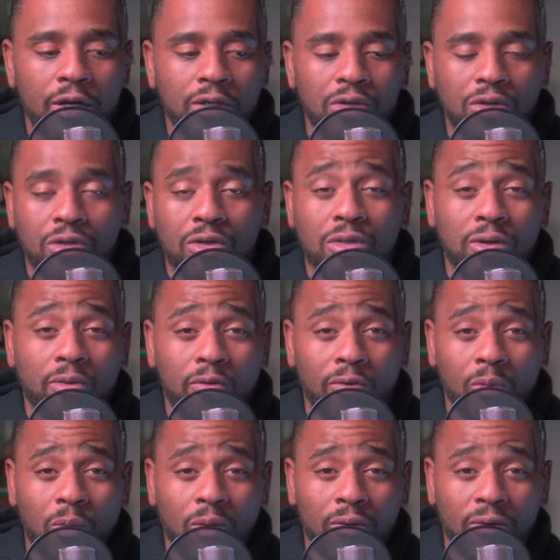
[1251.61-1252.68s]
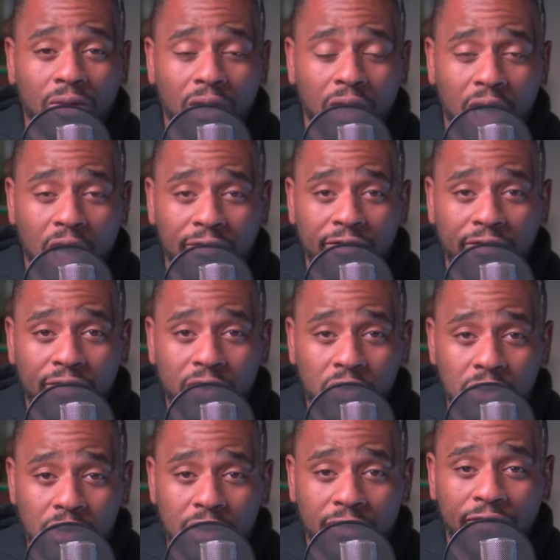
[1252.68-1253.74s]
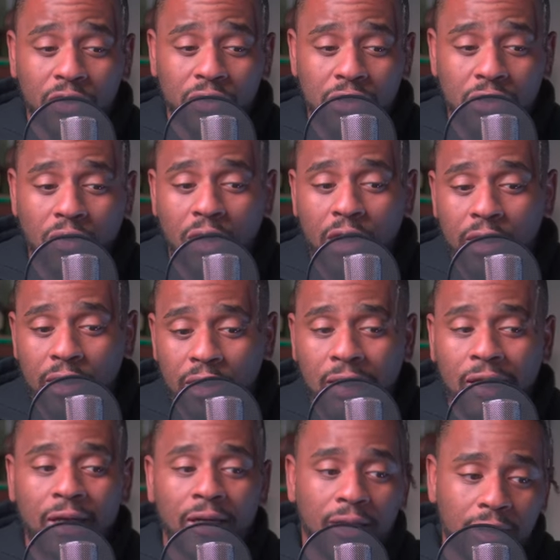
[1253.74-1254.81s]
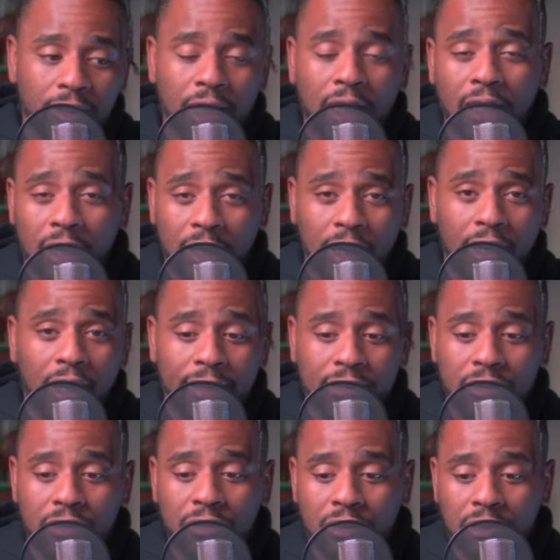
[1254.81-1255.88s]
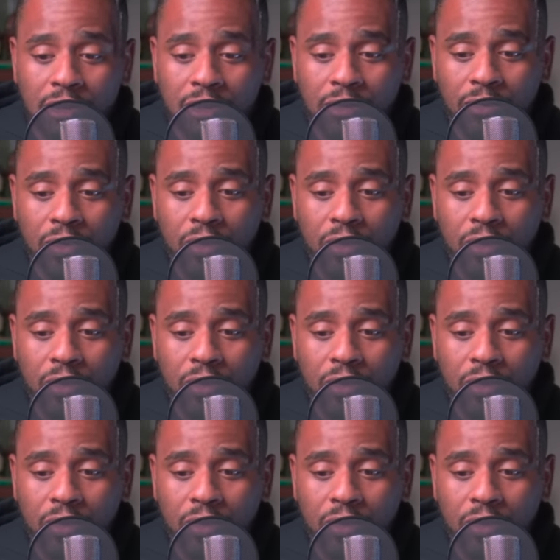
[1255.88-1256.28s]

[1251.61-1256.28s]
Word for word: You can use the, the coffee filters to filter water. You kind of got a nice little system